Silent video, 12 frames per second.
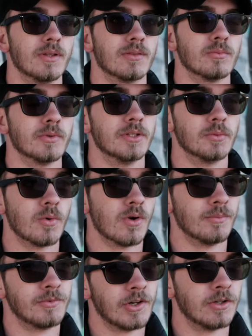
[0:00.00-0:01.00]
with really
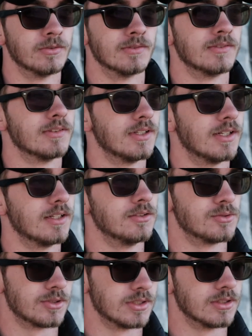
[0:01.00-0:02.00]
warm tones, and I
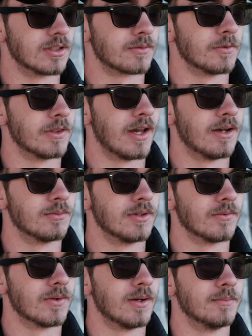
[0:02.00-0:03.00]
usually look for that
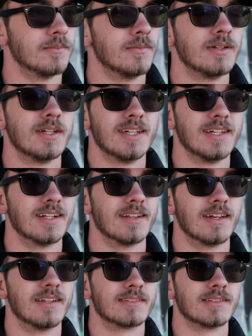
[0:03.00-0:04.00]
whenever I'm in a
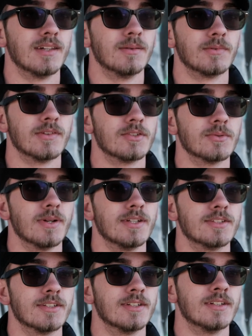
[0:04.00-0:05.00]
landscape
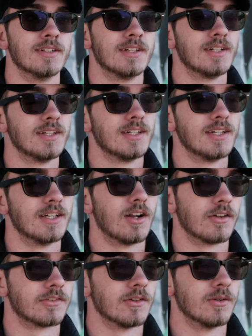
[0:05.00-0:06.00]
situation. And
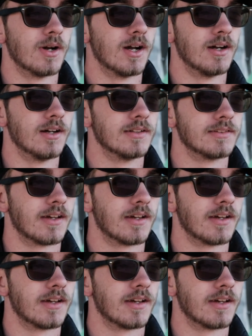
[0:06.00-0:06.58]
also